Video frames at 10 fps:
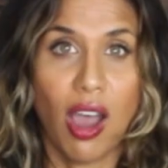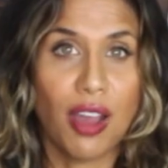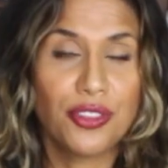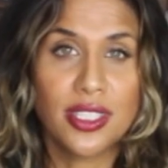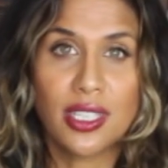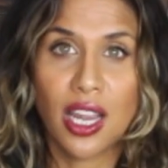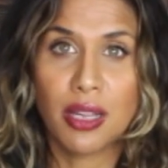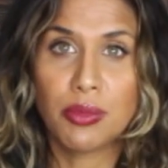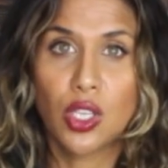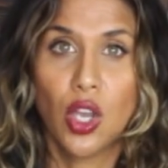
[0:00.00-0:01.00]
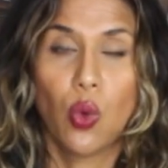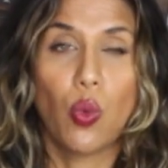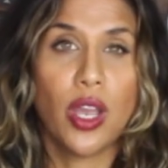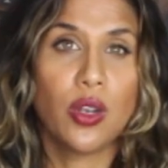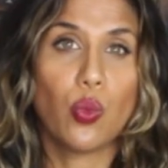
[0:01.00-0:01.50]
Oftentimes,
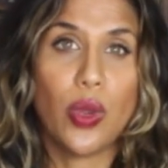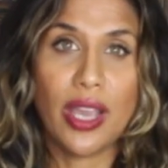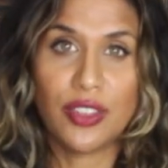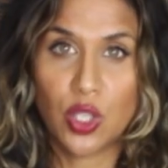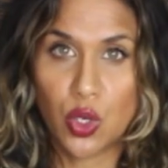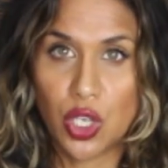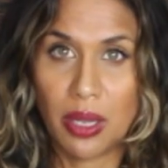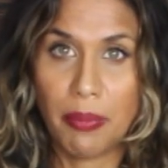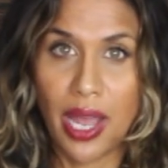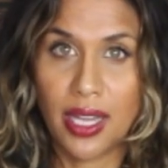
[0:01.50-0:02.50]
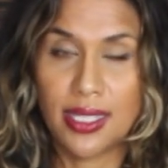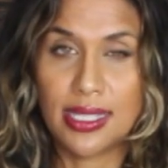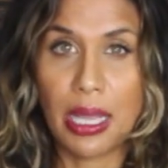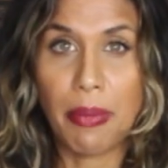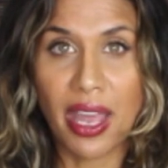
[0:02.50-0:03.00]
when we have a dosha
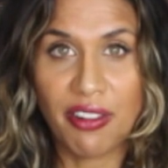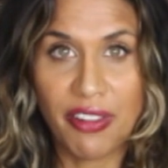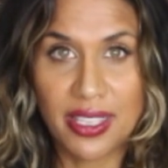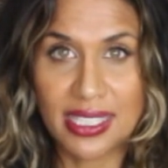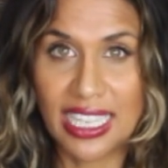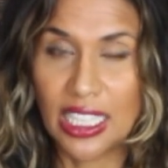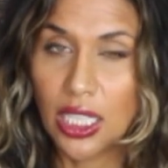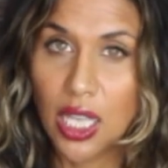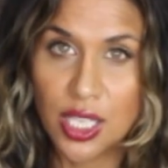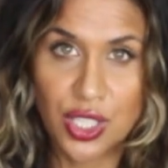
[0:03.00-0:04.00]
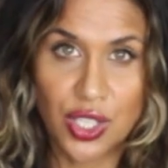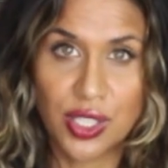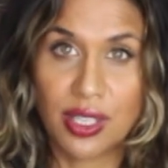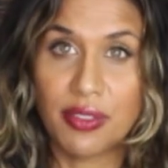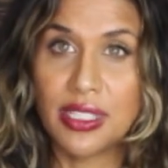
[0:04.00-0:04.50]
imbalance, they manifest in
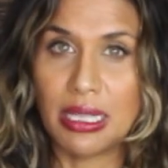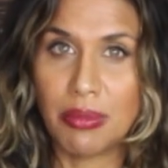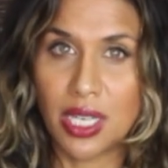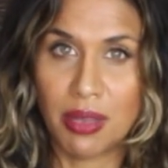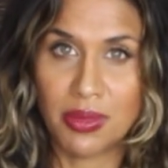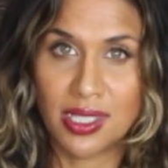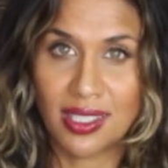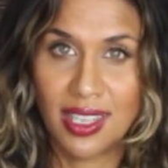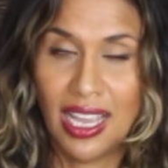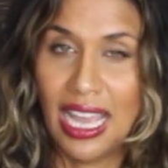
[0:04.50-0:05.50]
clusters of symptoms.